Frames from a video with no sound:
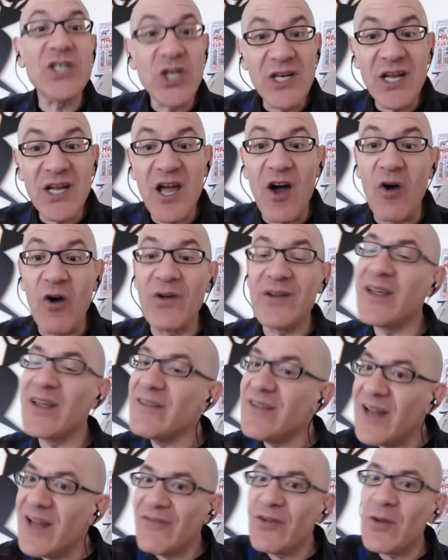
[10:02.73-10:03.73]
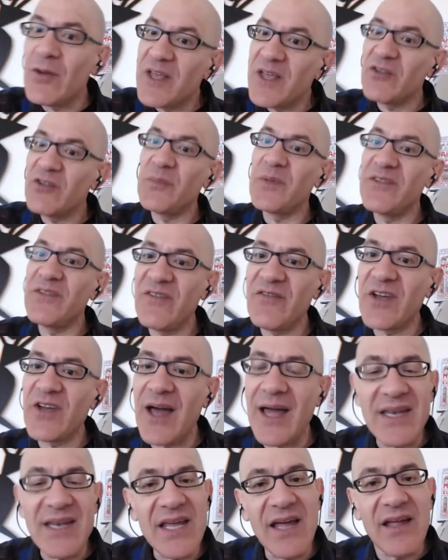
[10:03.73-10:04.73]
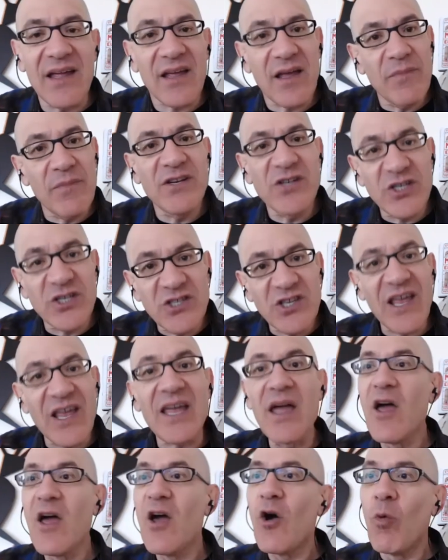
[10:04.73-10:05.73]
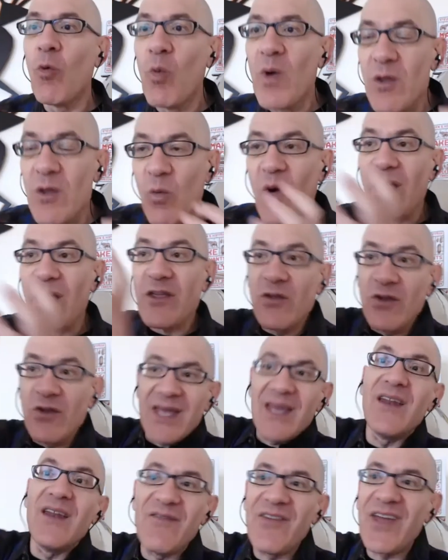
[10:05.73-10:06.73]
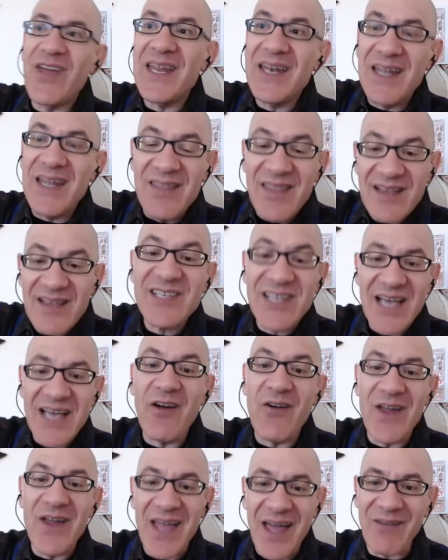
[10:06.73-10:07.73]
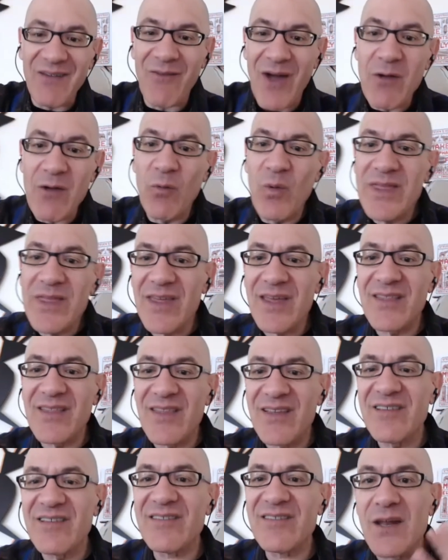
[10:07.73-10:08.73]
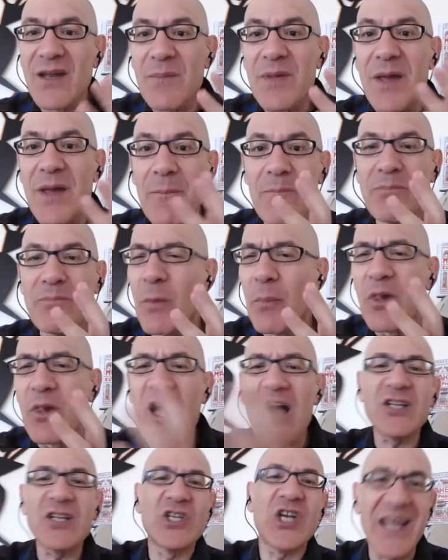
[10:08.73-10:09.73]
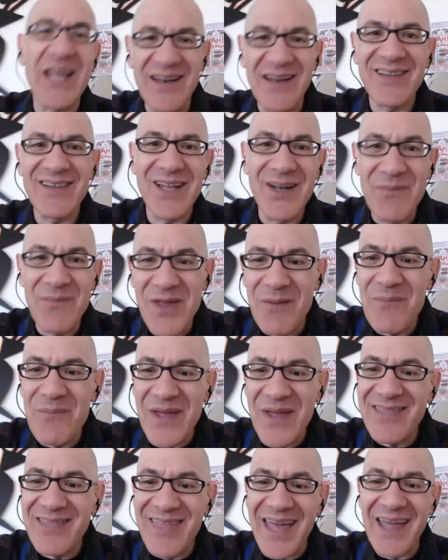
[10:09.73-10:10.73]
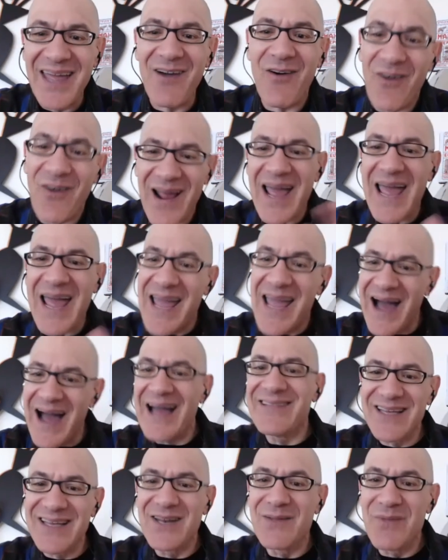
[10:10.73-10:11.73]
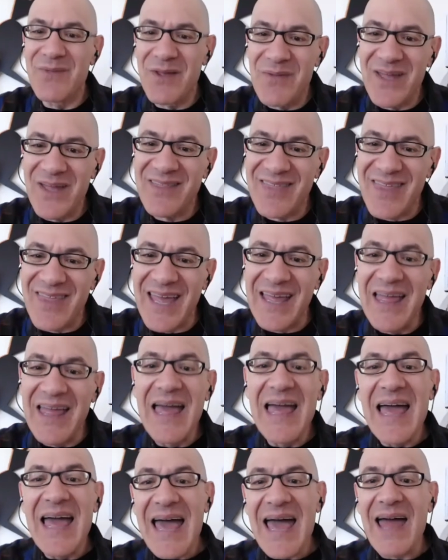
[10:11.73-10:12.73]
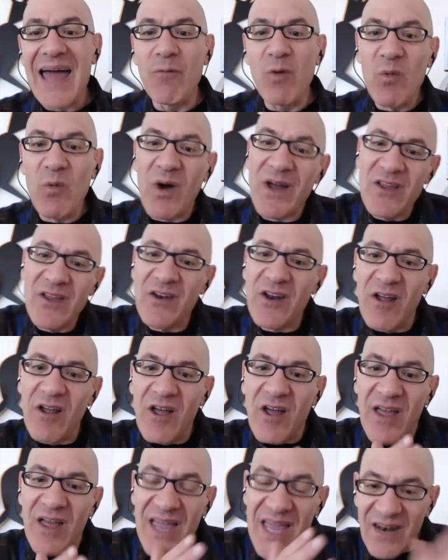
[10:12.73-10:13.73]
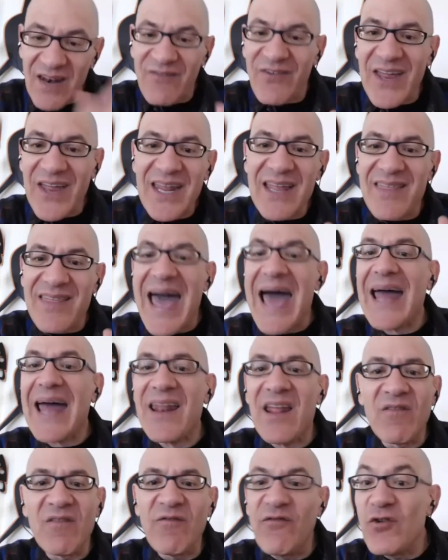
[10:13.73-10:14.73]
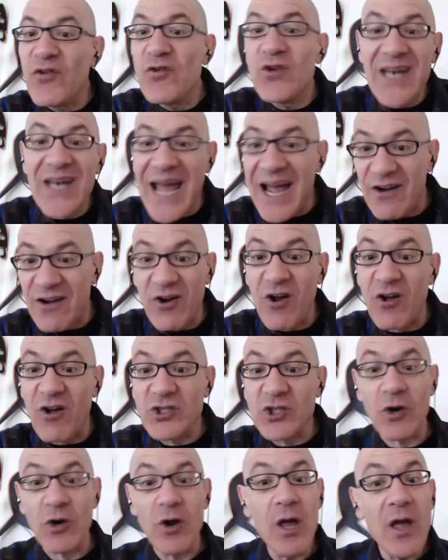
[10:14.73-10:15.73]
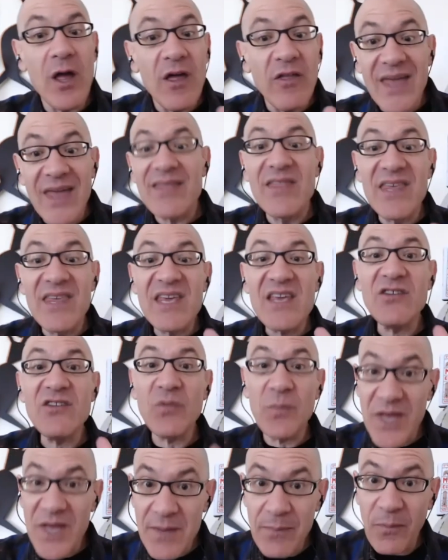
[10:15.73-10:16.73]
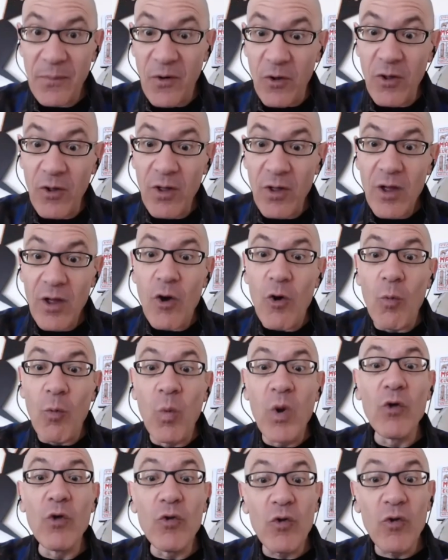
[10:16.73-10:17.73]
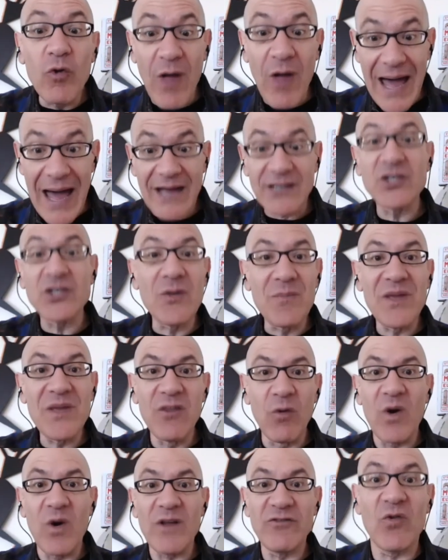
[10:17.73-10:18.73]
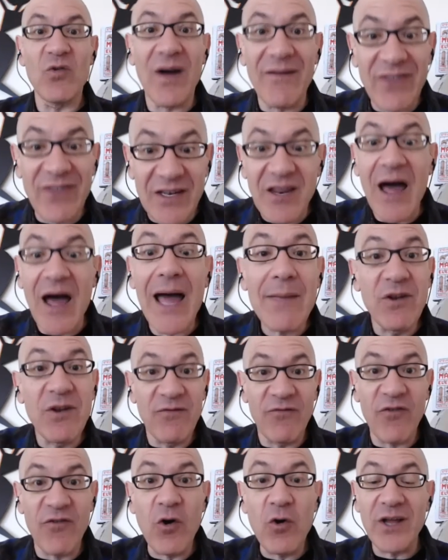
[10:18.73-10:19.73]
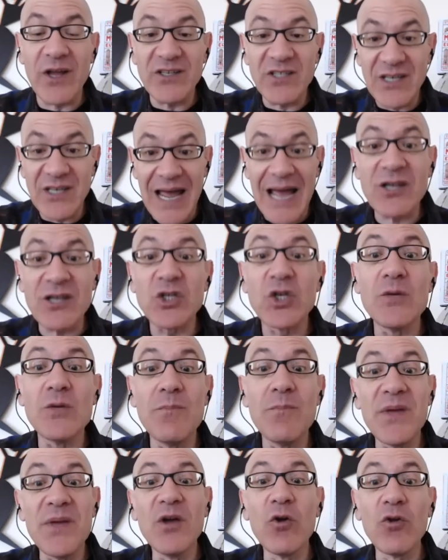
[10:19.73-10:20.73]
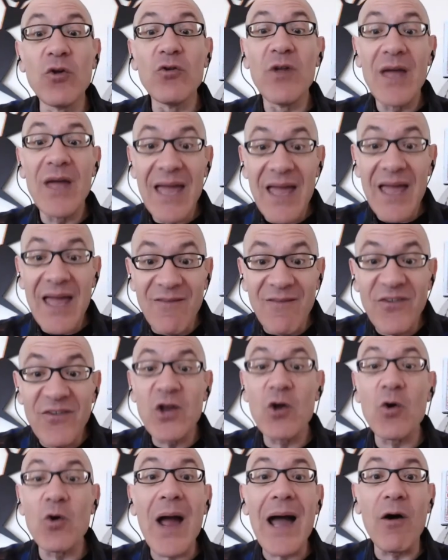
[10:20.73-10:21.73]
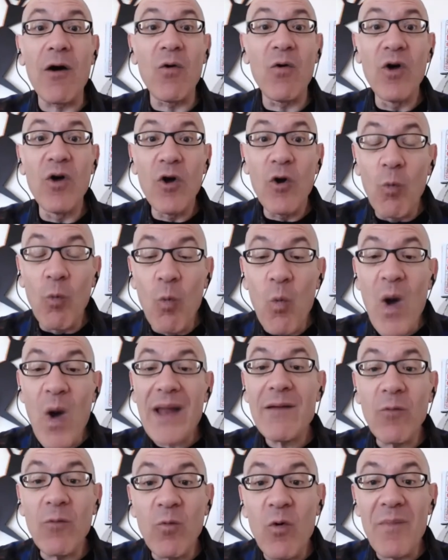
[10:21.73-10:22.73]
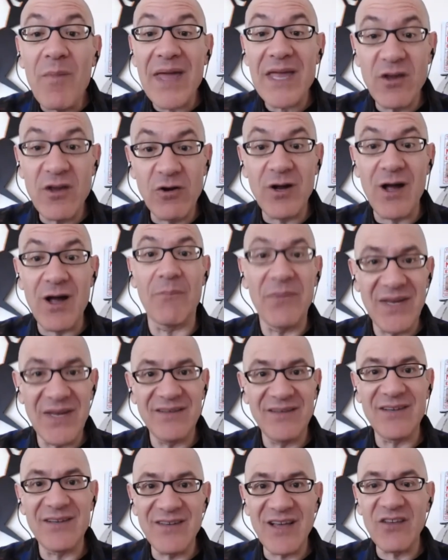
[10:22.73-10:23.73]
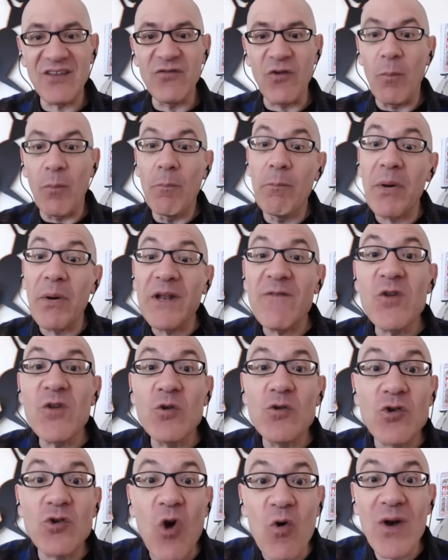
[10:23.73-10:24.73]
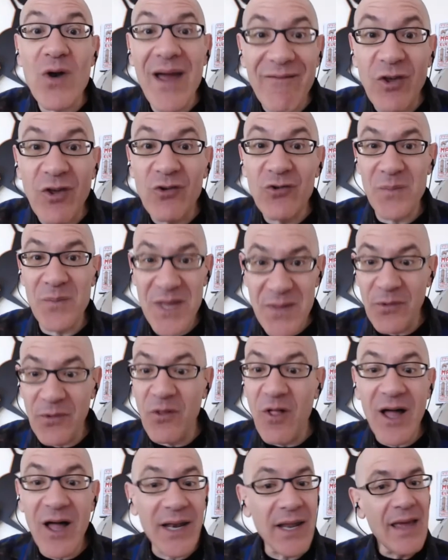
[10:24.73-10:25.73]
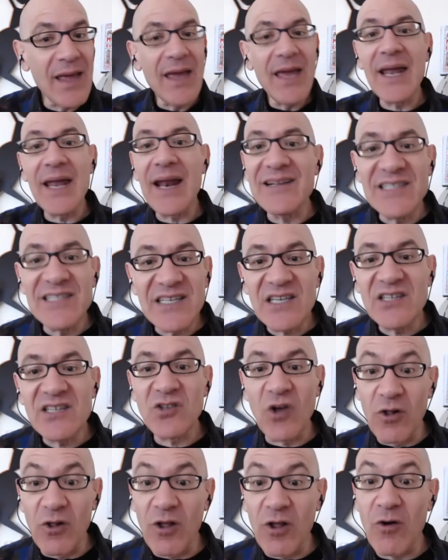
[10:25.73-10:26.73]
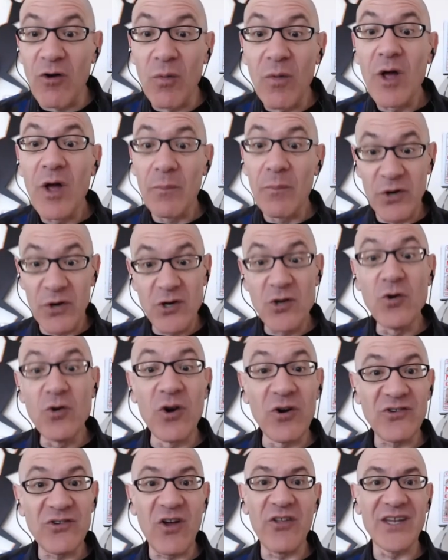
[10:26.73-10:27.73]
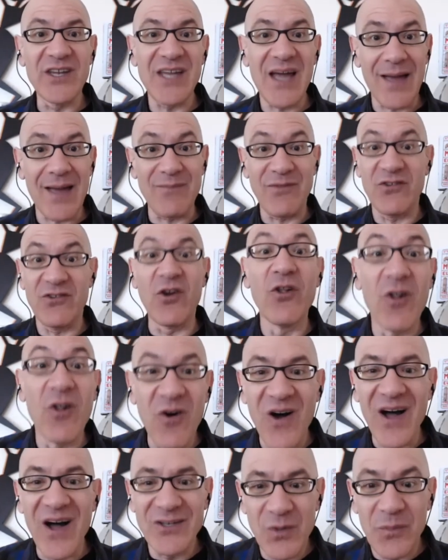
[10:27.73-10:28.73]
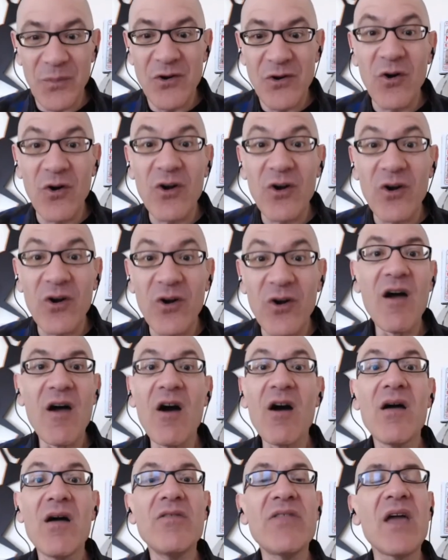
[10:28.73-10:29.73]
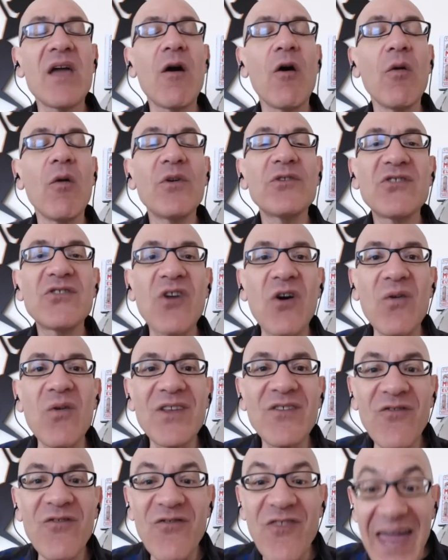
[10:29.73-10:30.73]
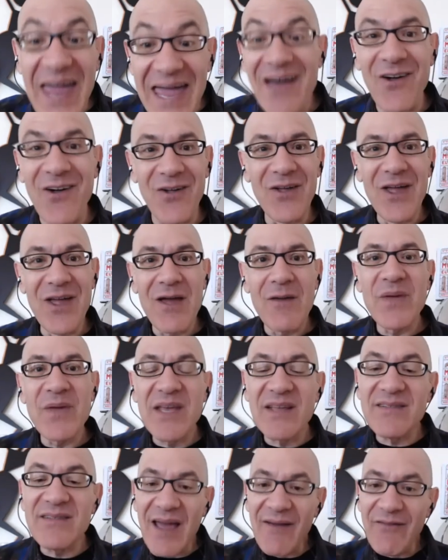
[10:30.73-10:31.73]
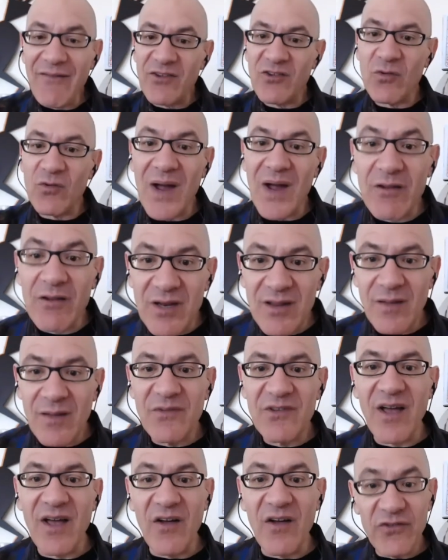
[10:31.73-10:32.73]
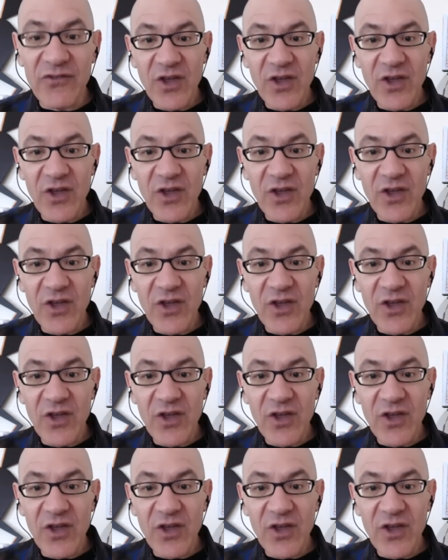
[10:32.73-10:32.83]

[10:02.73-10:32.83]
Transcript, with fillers: to go. It doesn't have to be a specific idea. It can be just like, we want you to innovate in this area, right? We think this is going to be a, the blockchain is going to be a big thing, or A I is going to be a big thing. And we want you to innovate in that and food and agriculture. Then these people will actually be the ones who have the time and focus to actually build and figure out what will make your company successful. But if you don't have those people on, and I see solopreneurs all the time, solo entrepreneurs, they almost always fail because they haven't surrounded themselves